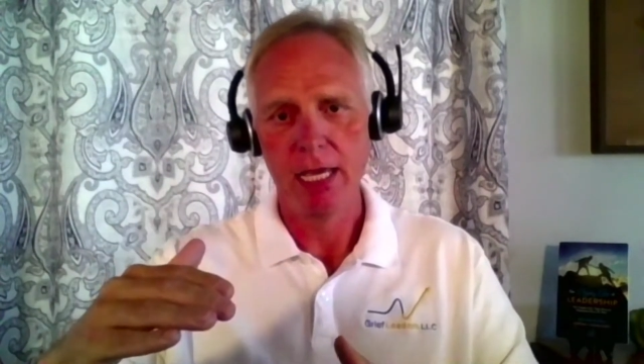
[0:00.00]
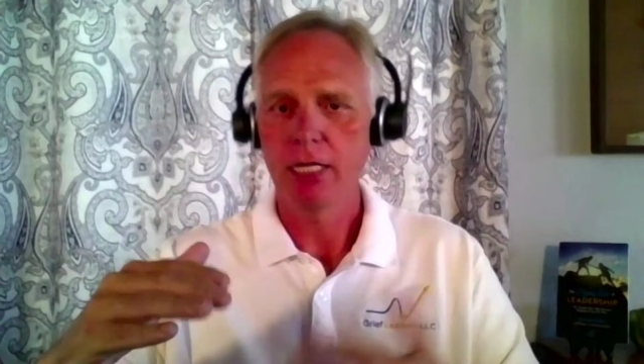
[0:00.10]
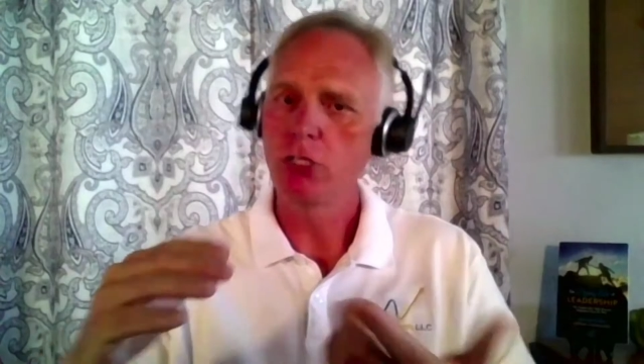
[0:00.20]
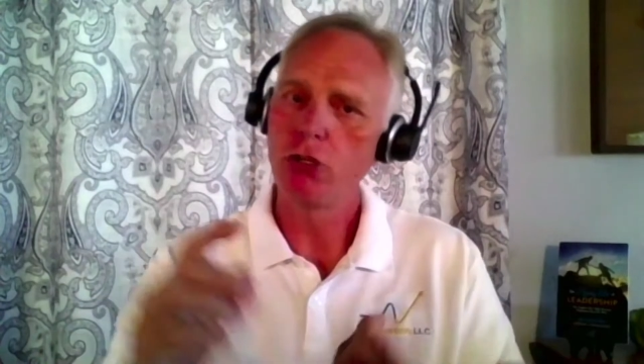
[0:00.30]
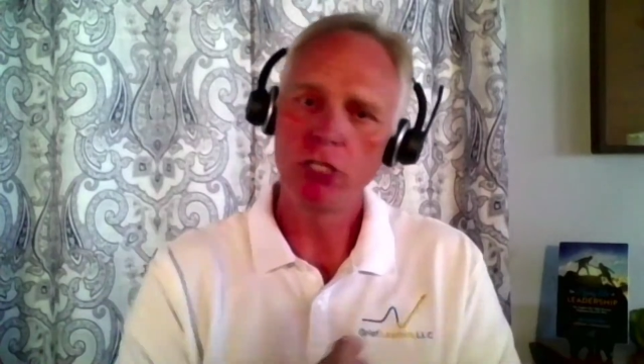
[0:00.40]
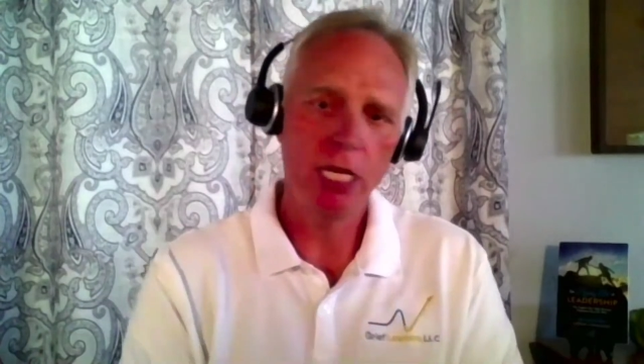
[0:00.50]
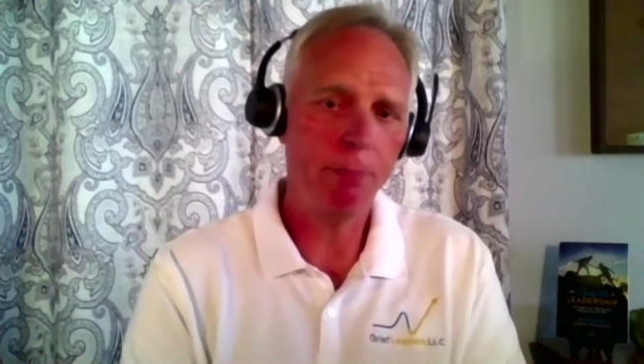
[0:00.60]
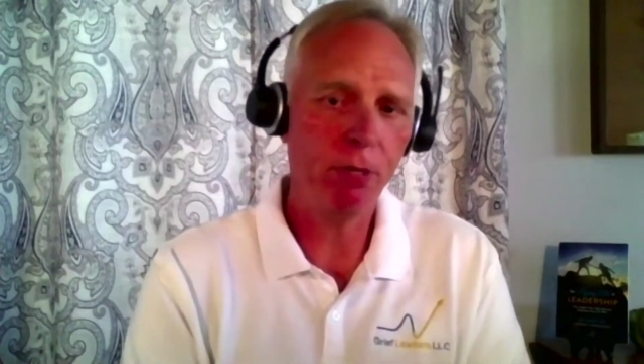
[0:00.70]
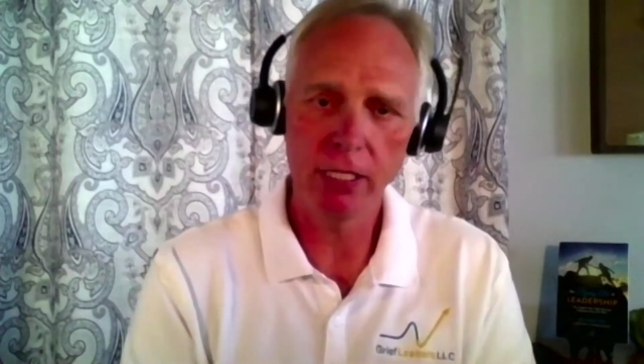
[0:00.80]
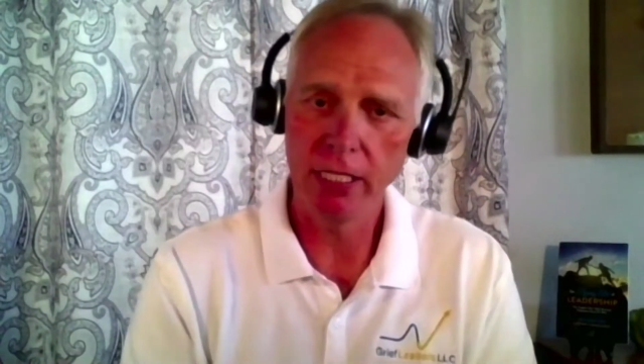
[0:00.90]
Because you're
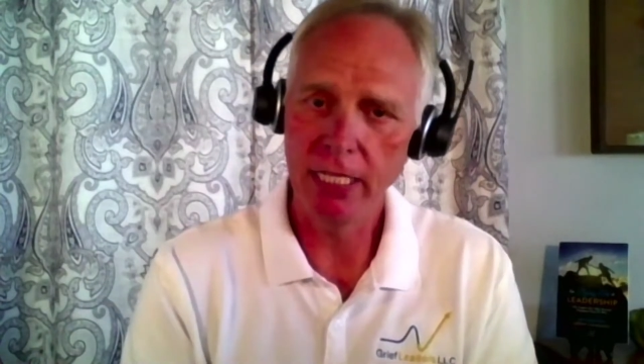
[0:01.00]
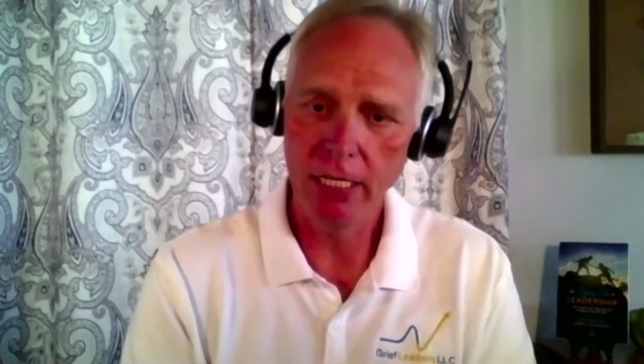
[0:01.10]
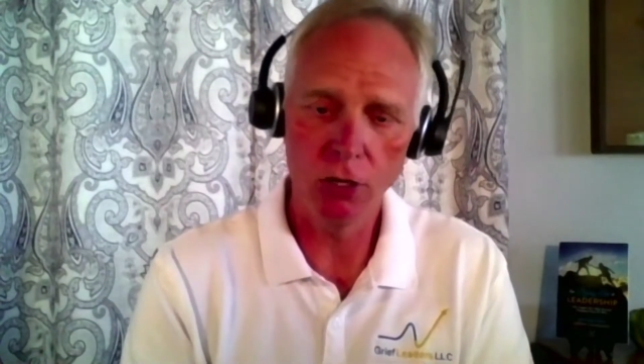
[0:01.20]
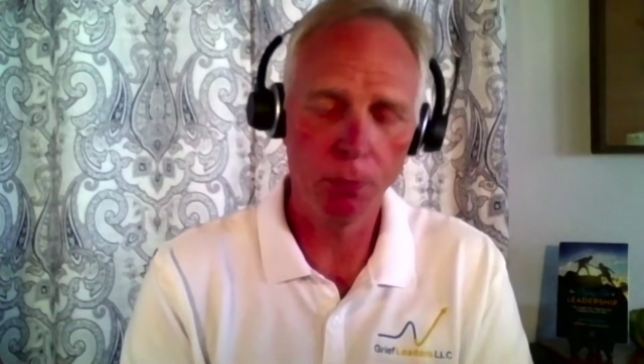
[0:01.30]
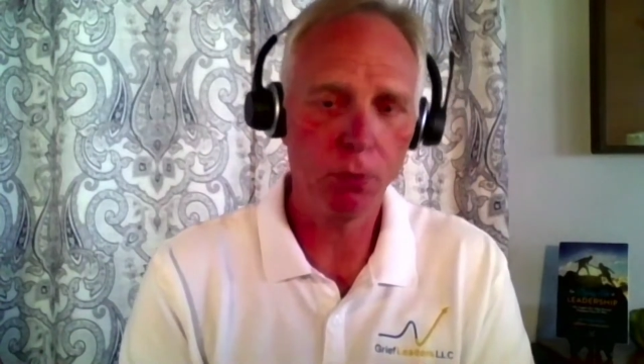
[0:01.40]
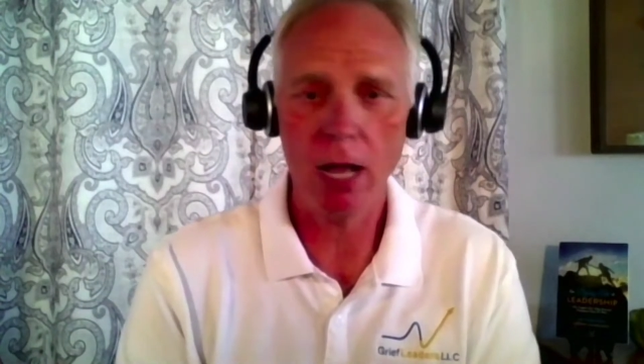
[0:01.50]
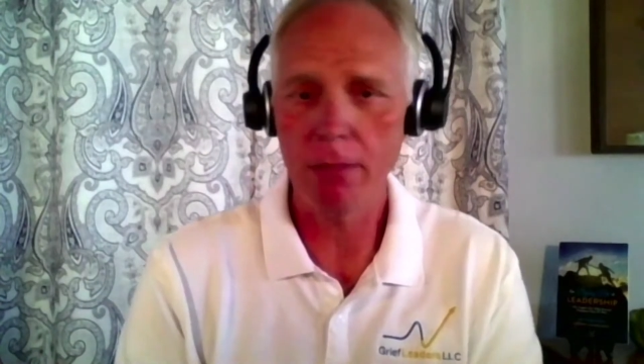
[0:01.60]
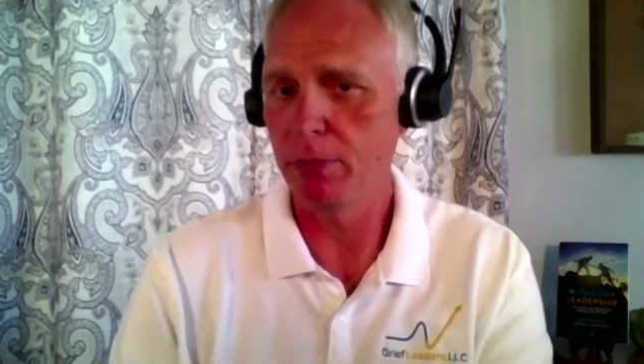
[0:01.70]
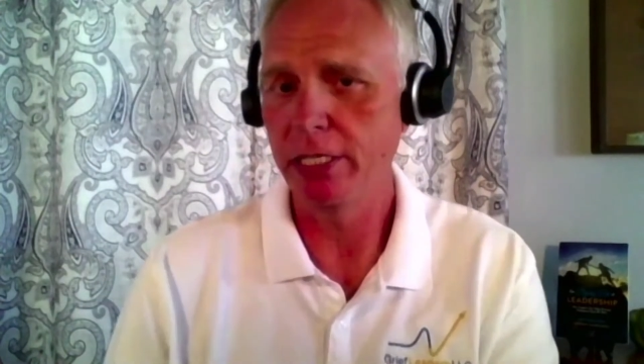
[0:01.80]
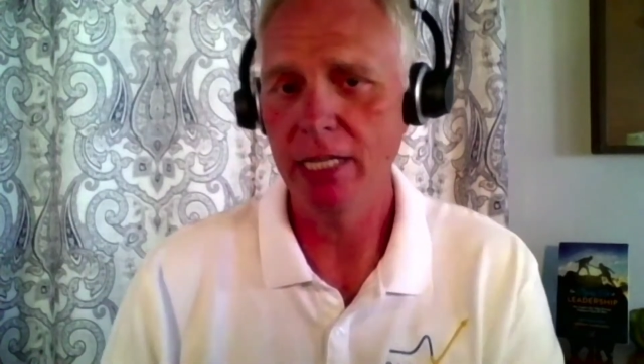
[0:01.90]
typically you're
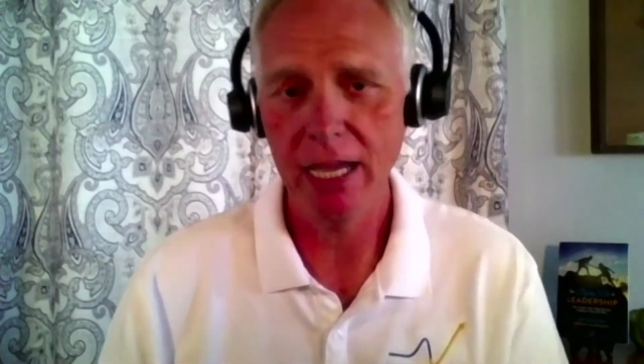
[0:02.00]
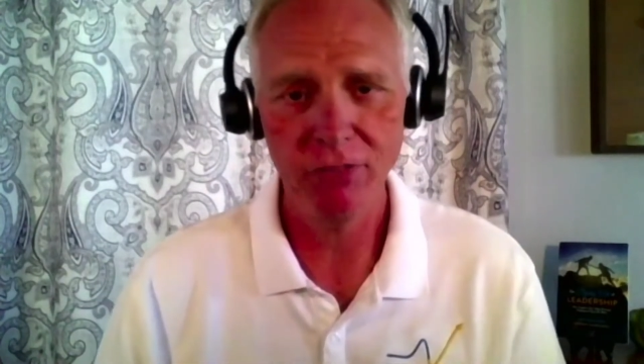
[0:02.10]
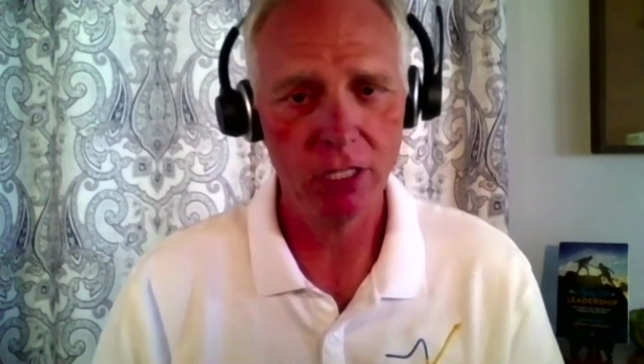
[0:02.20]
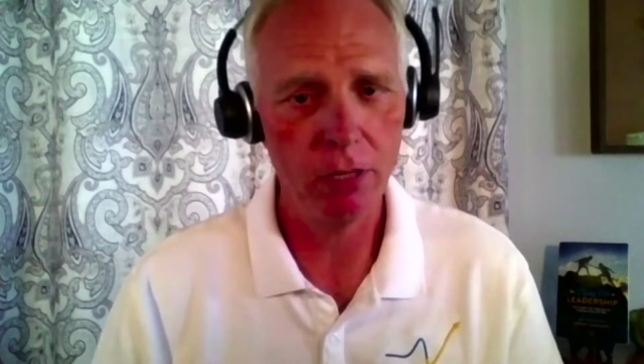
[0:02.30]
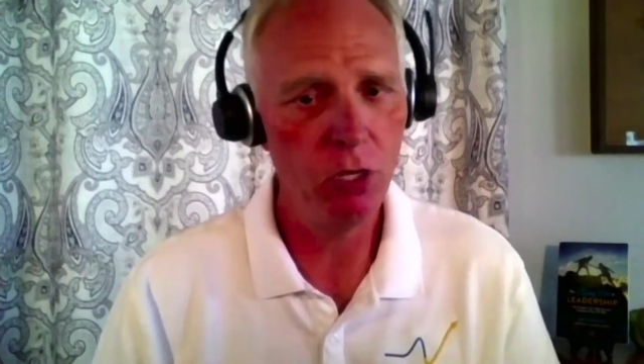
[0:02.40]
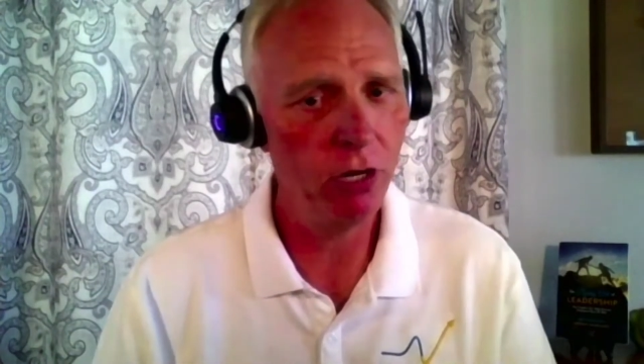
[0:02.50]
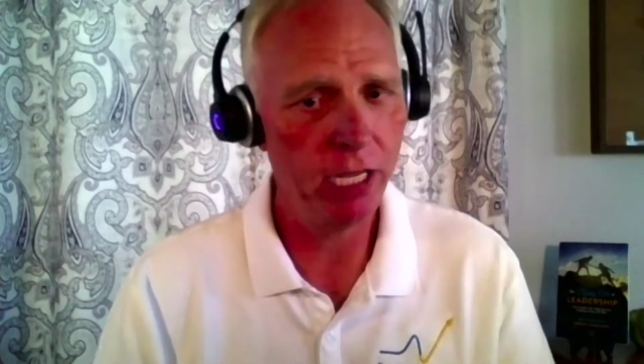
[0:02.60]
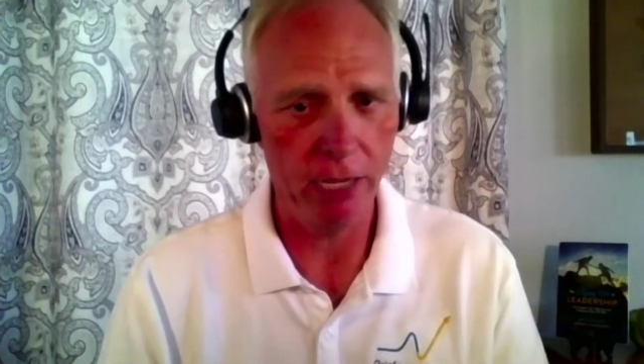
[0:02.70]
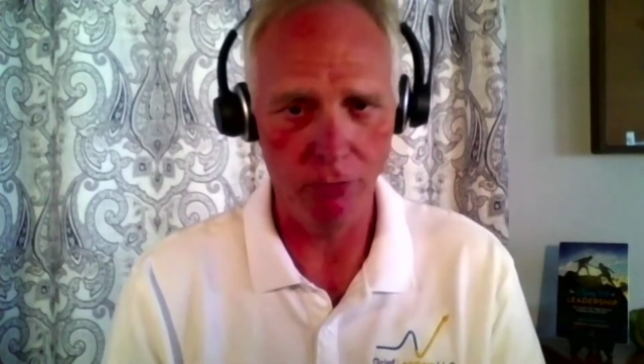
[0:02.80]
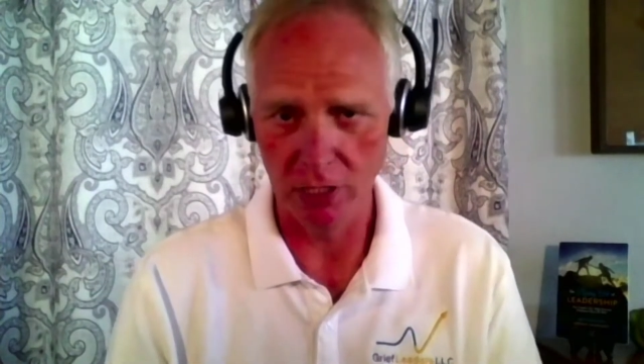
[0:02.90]
probably going to have to
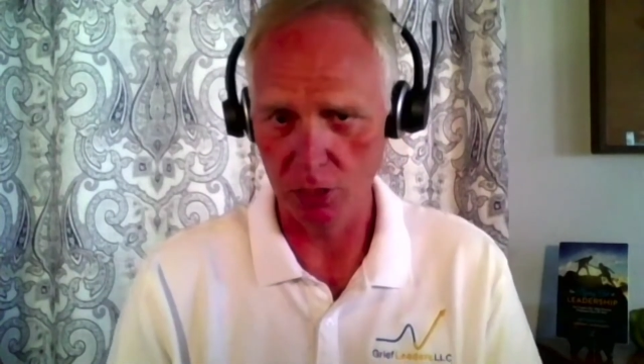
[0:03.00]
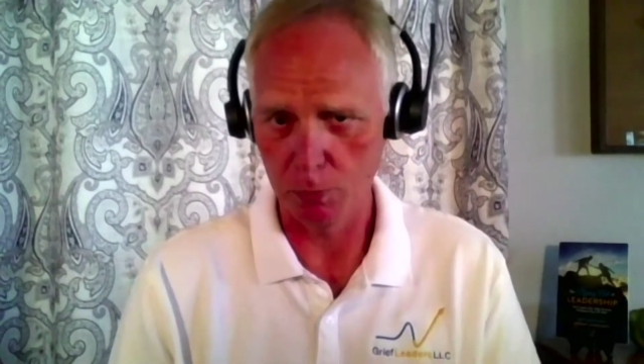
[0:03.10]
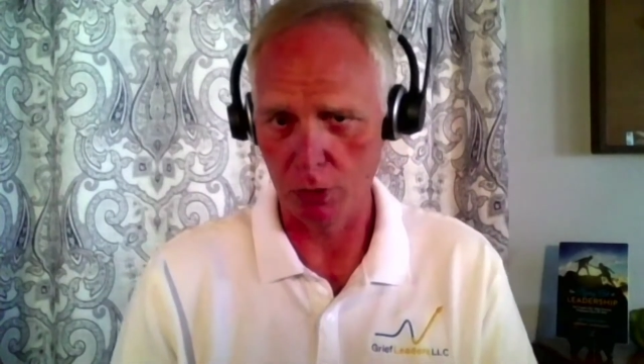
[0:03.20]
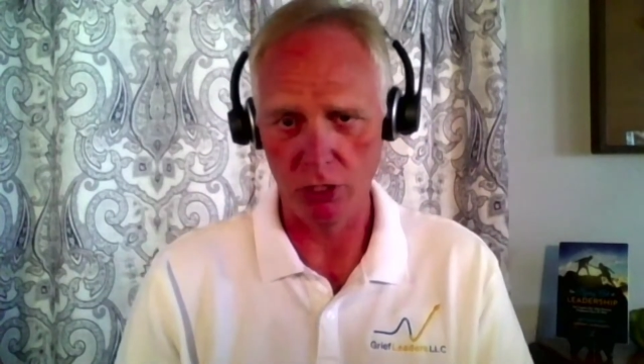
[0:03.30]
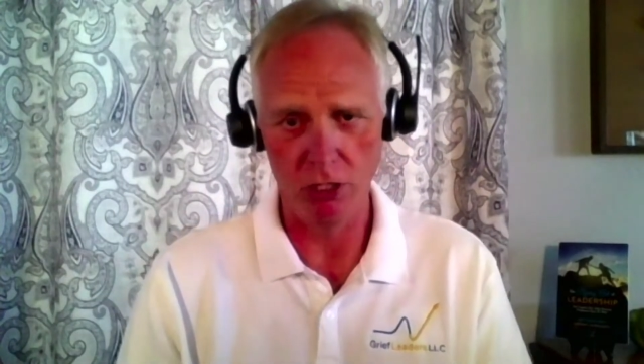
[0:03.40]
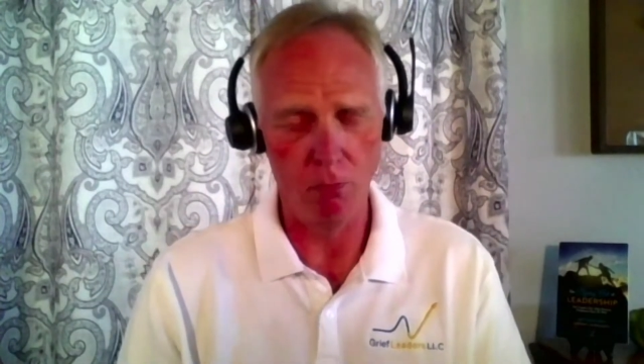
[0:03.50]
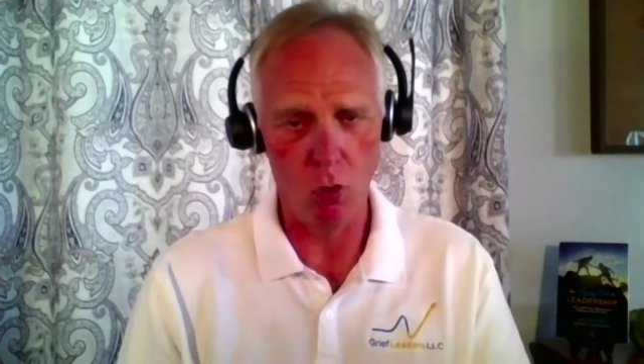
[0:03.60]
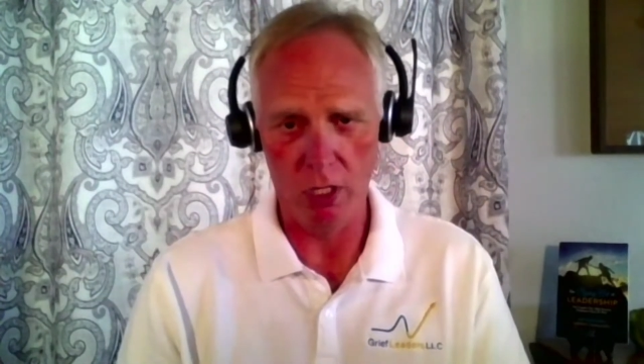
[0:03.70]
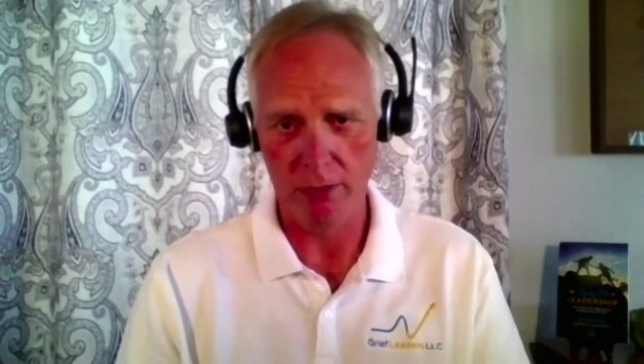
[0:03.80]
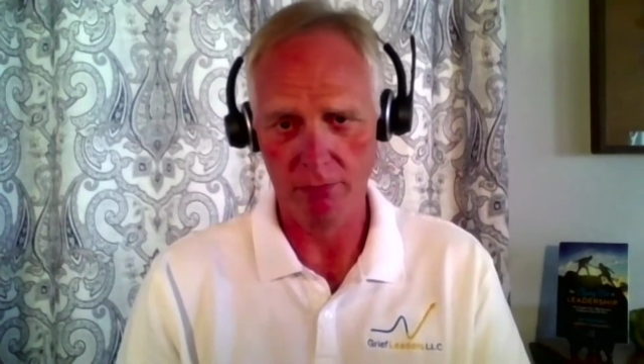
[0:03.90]
communicate with this person
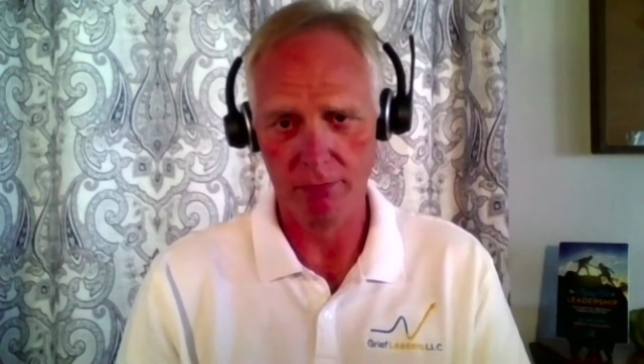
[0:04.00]
more,